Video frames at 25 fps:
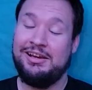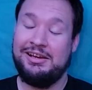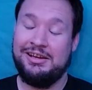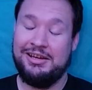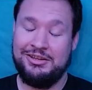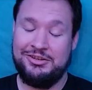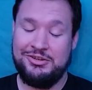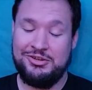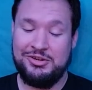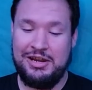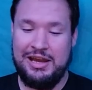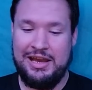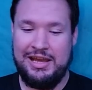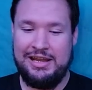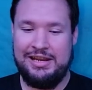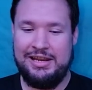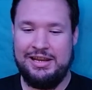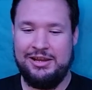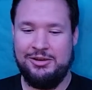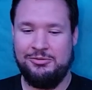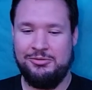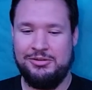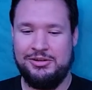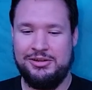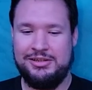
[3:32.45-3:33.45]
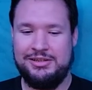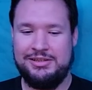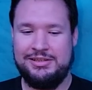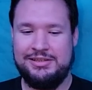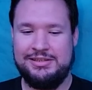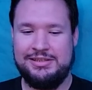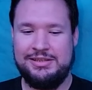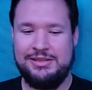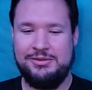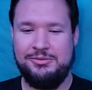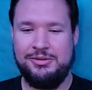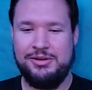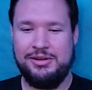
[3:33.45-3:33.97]
I tried it. I wanted to
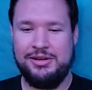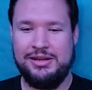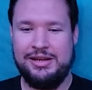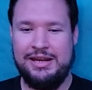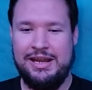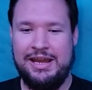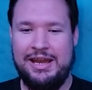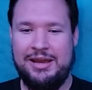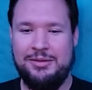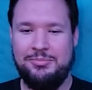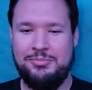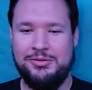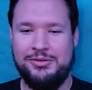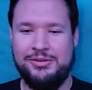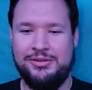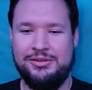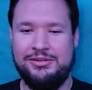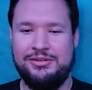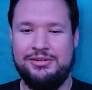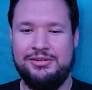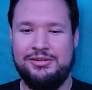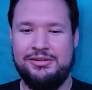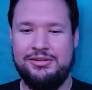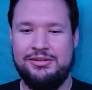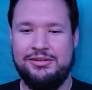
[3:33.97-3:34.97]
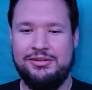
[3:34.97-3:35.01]
see what could happen.